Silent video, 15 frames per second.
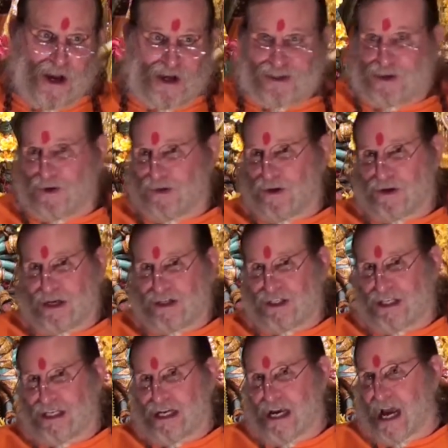So you
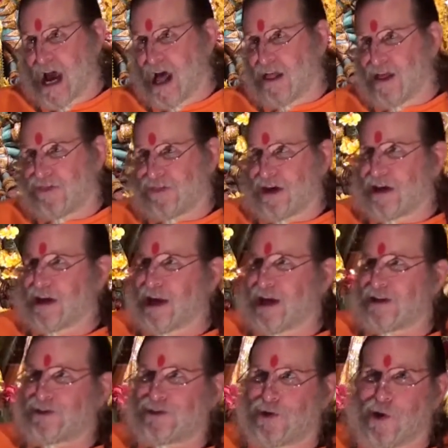can yell at the
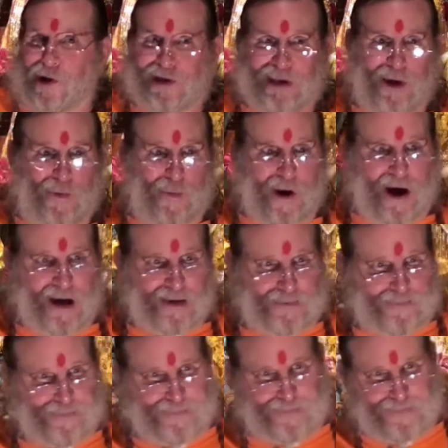kids all you want,
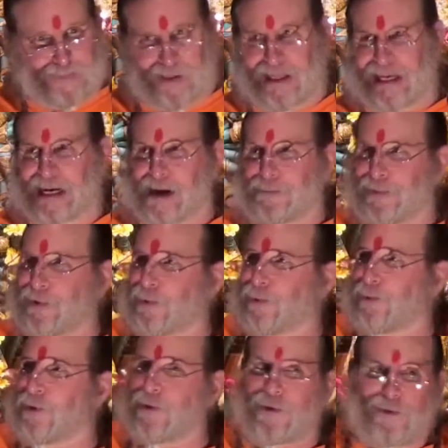clean up your
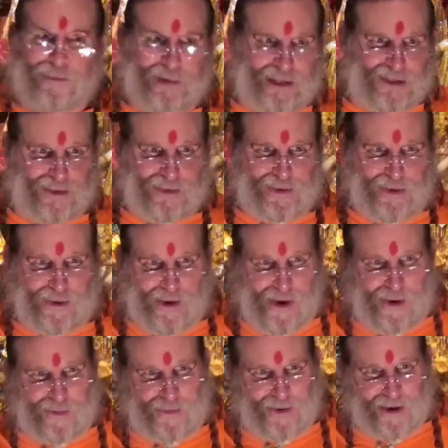room and do your
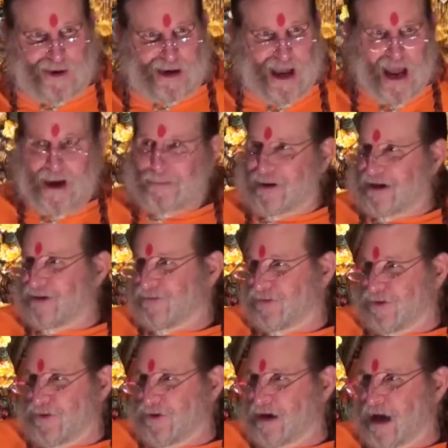homework, but if
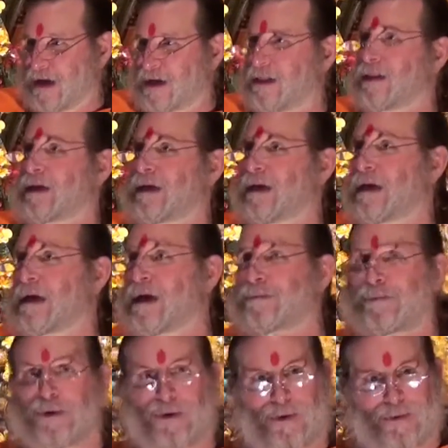you're not cleaning
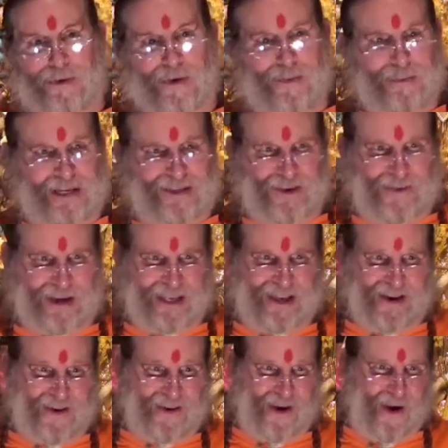up your room and doing
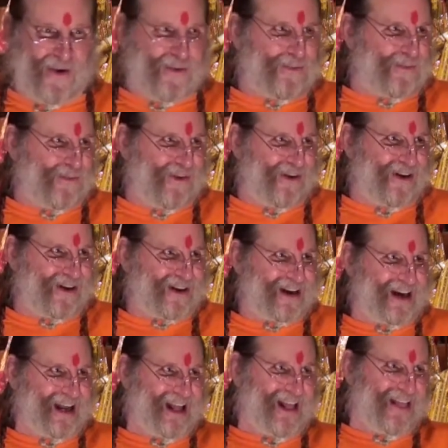your homework,
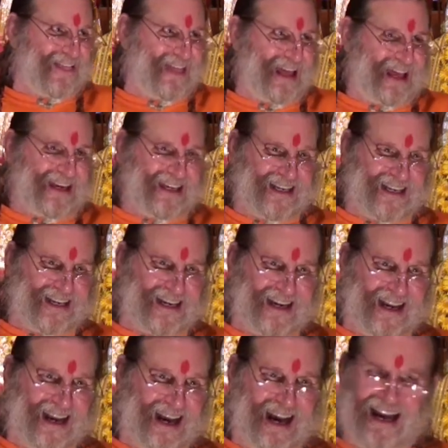then
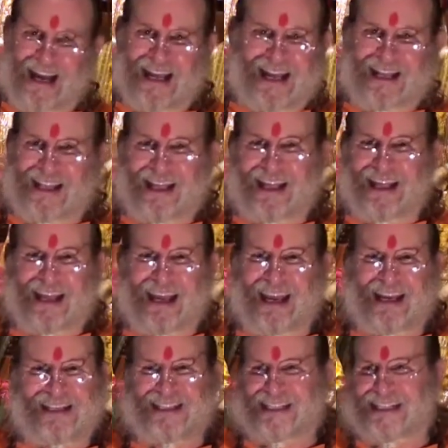uh,
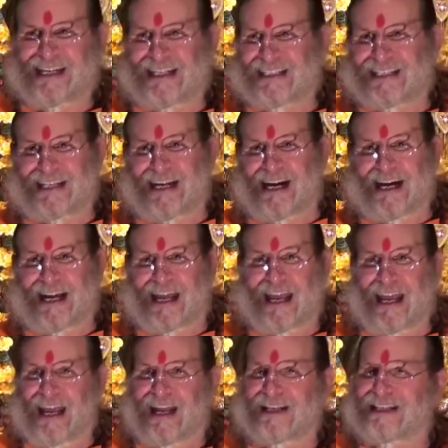it's just, uh,
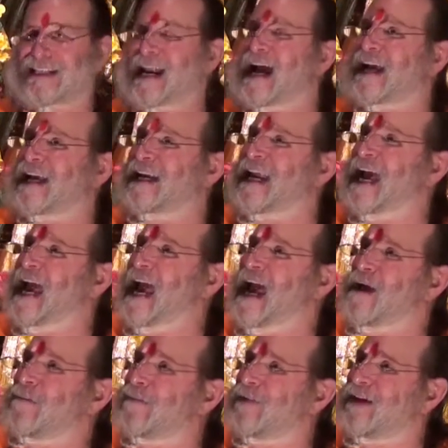it's not going to
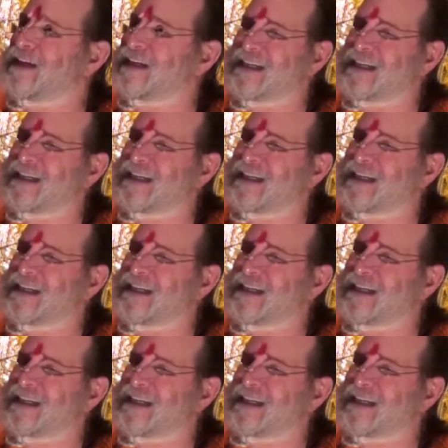happen.